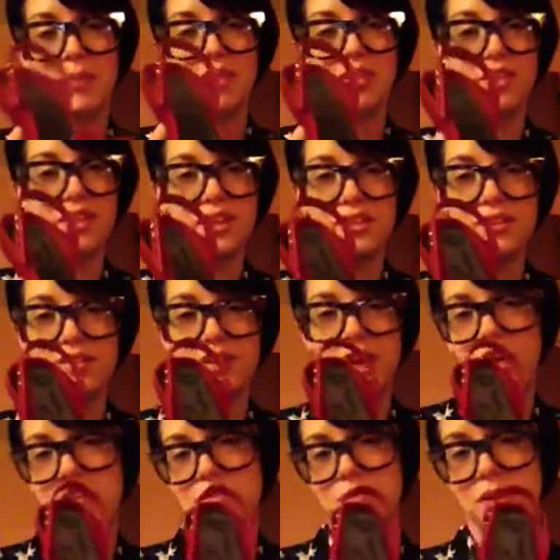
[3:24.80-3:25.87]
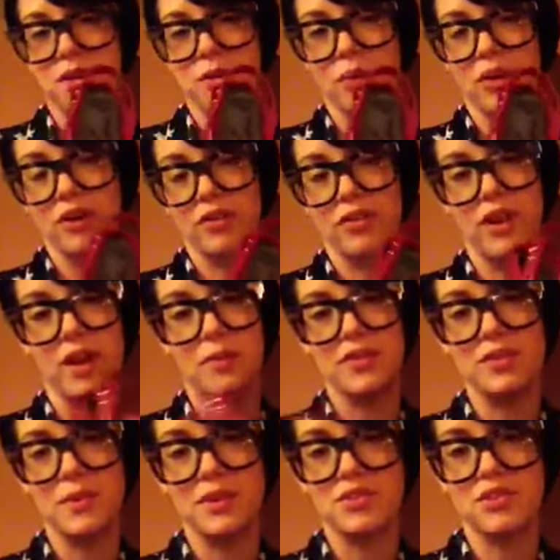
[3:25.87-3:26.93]
These I just plan to wear all the time,
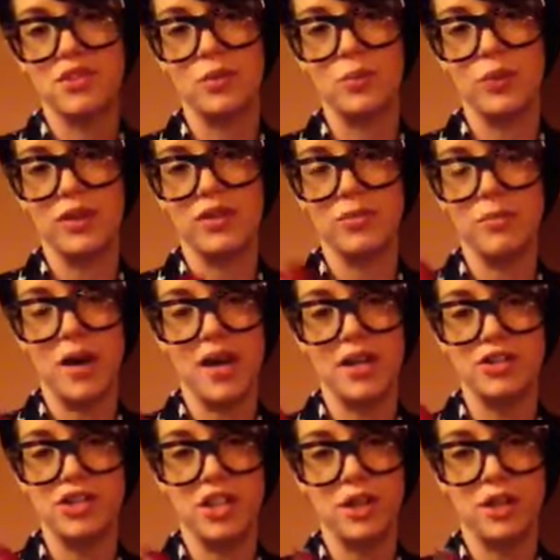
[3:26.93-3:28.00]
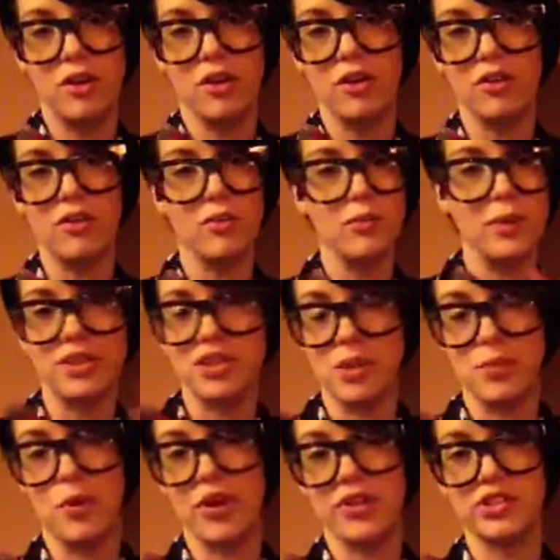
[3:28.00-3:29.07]
especially with my J-Girl by
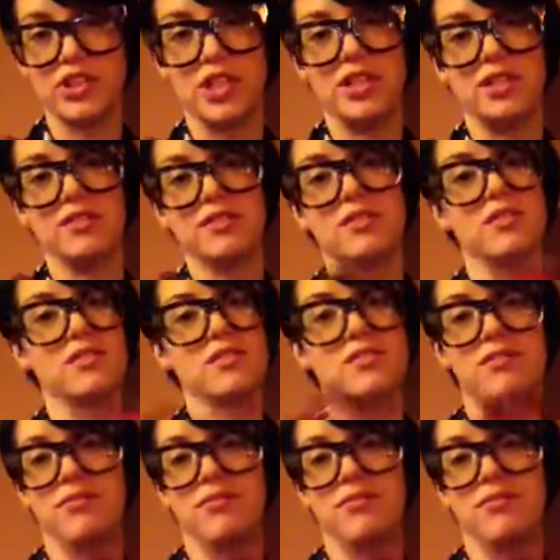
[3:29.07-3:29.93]
J-Brand jeans.